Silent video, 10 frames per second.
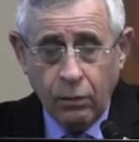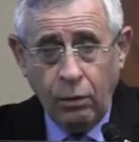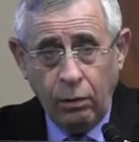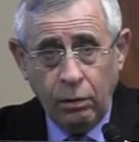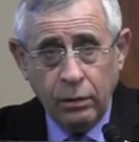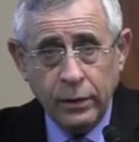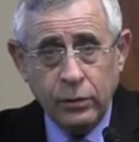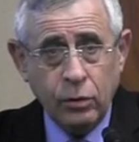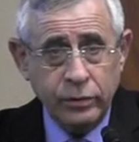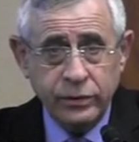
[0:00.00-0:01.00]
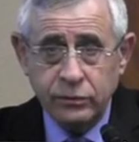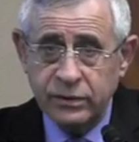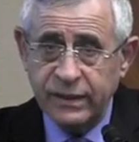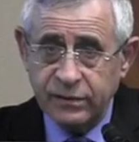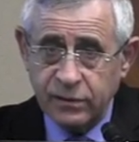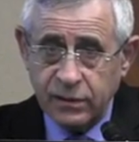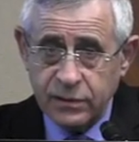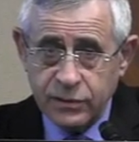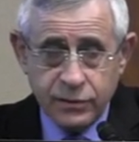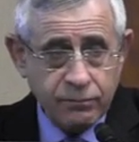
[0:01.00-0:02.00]
or according to the
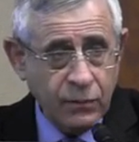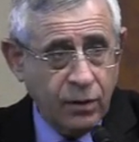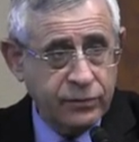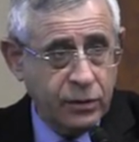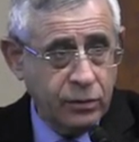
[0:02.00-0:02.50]
interests of the